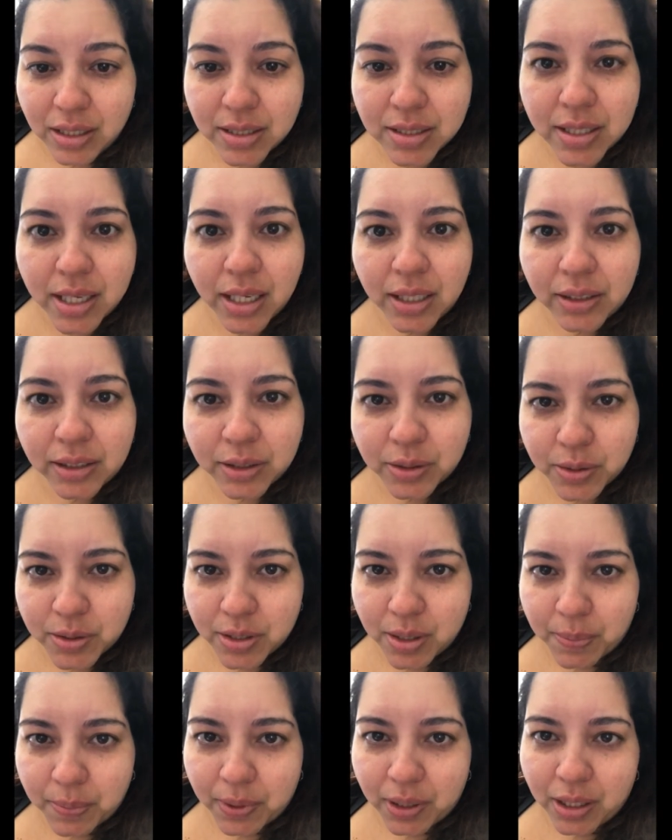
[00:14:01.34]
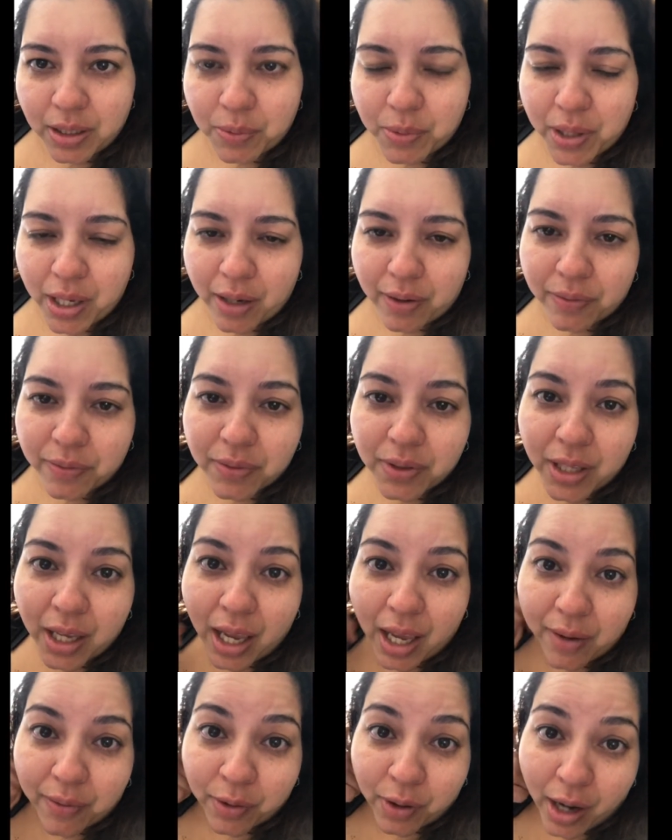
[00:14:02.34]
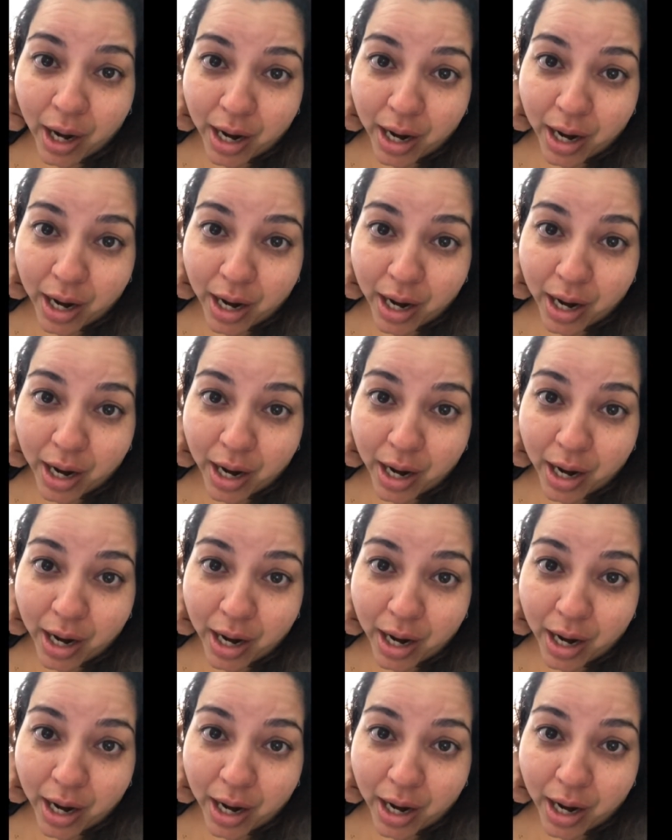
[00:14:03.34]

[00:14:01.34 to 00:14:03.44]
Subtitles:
say a little something. They have her